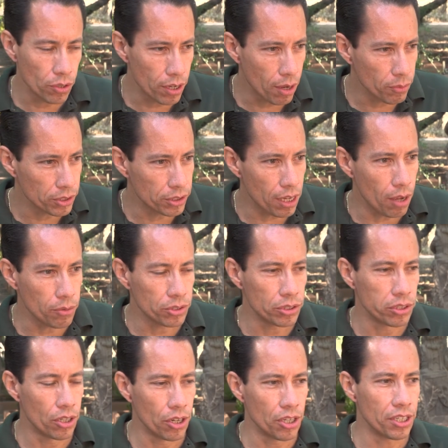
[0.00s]
was
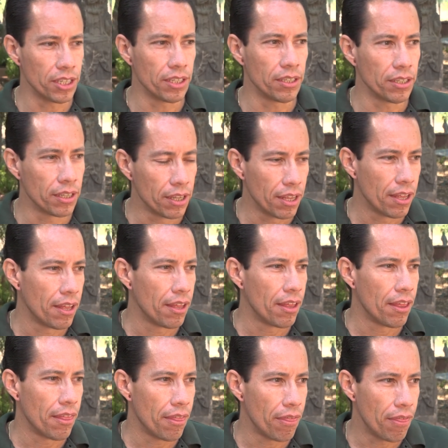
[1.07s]
learning
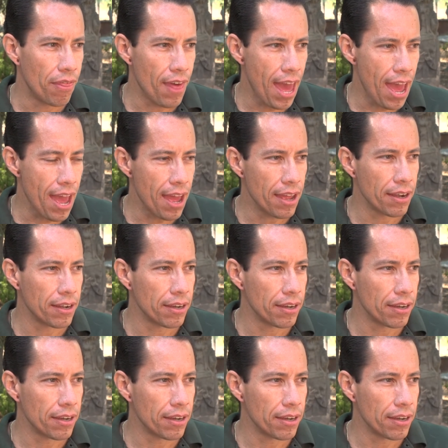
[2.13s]
that